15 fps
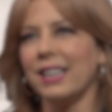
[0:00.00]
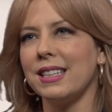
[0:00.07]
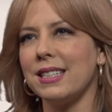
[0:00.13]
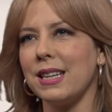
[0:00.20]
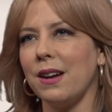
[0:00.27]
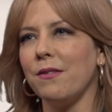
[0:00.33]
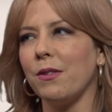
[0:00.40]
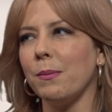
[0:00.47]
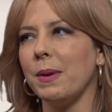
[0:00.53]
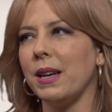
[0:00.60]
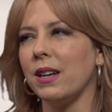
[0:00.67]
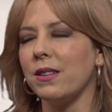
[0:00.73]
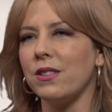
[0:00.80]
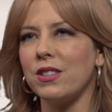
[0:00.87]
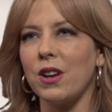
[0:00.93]
It's time for me
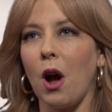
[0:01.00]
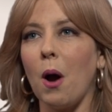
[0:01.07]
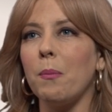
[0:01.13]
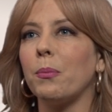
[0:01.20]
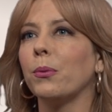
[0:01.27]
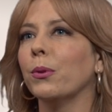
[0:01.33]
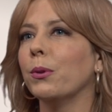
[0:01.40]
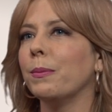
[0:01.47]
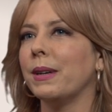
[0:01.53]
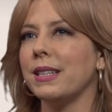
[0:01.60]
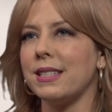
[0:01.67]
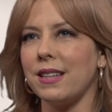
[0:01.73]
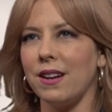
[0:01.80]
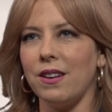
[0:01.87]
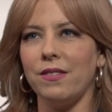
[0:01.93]
to, to uproot
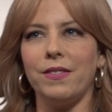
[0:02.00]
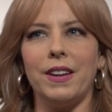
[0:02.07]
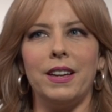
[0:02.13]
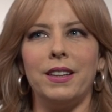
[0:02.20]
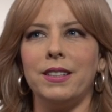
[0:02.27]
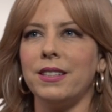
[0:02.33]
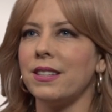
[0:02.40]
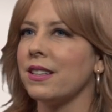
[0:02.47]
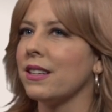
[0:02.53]
myself and